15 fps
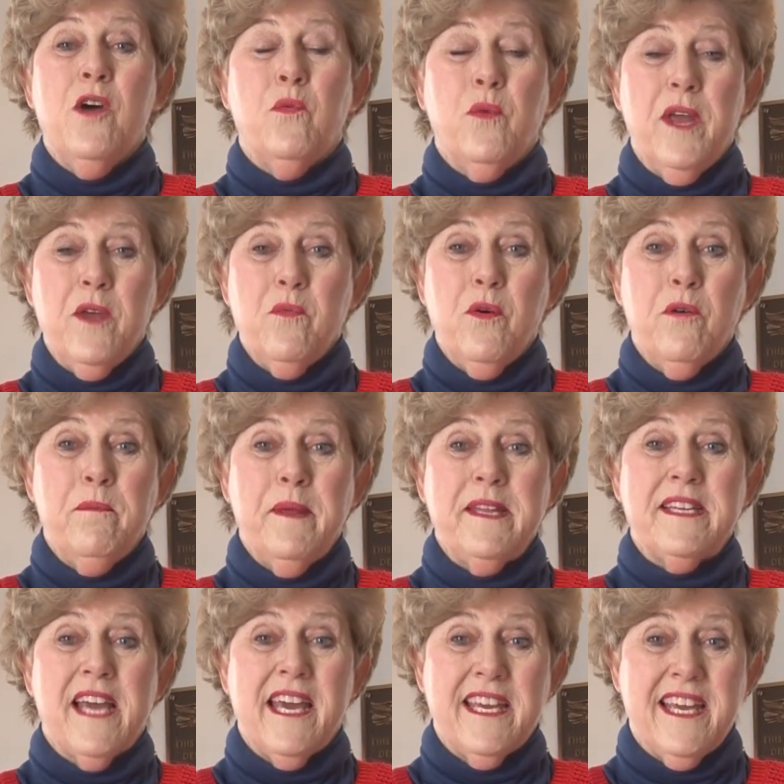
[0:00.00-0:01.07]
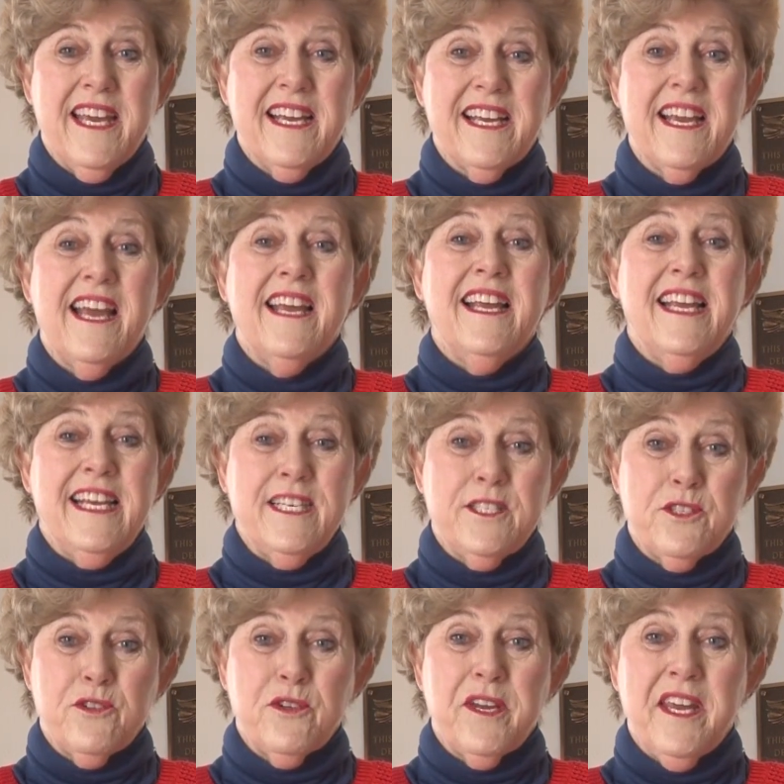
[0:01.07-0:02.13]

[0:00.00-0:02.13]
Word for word: We will be taking Easter